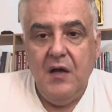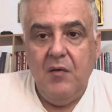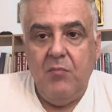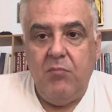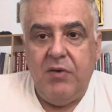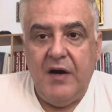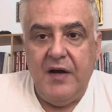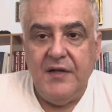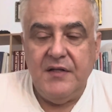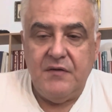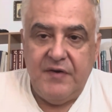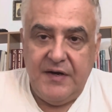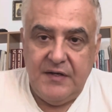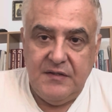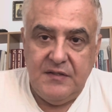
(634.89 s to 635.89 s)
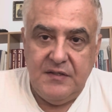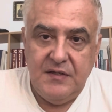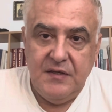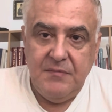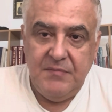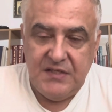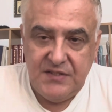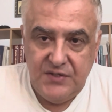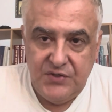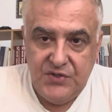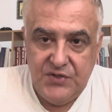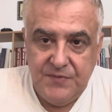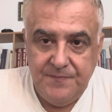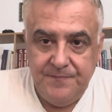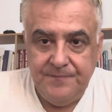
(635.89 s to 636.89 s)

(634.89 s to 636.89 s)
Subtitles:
by direct message.